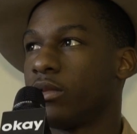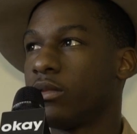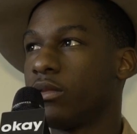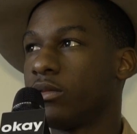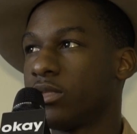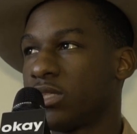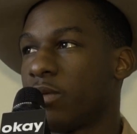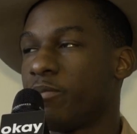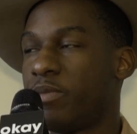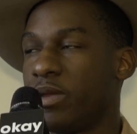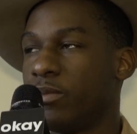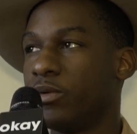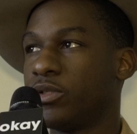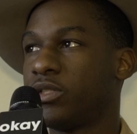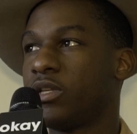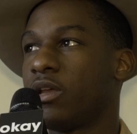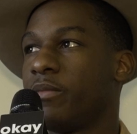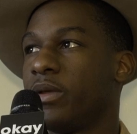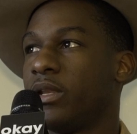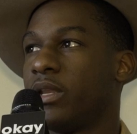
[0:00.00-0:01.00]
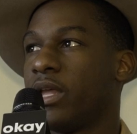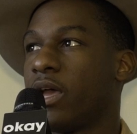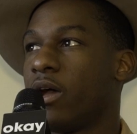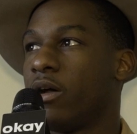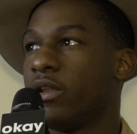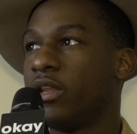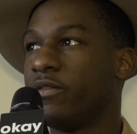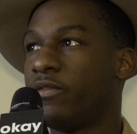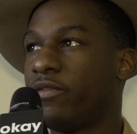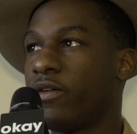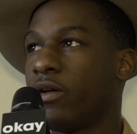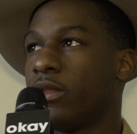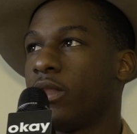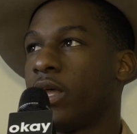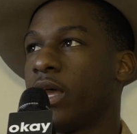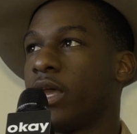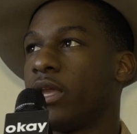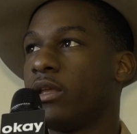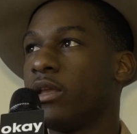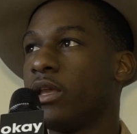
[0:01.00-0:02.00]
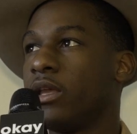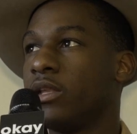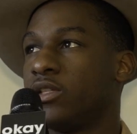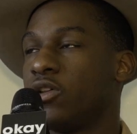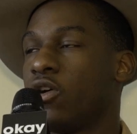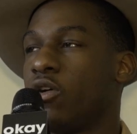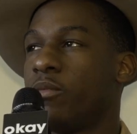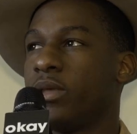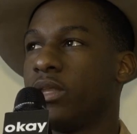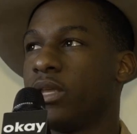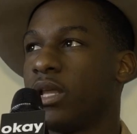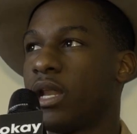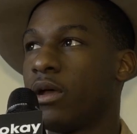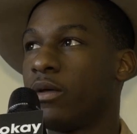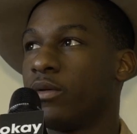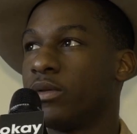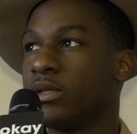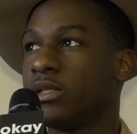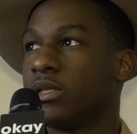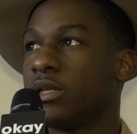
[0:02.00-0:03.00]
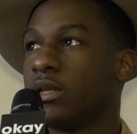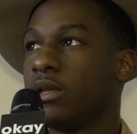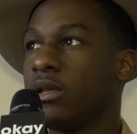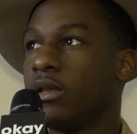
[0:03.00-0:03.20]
some people shut me down and told me that I was,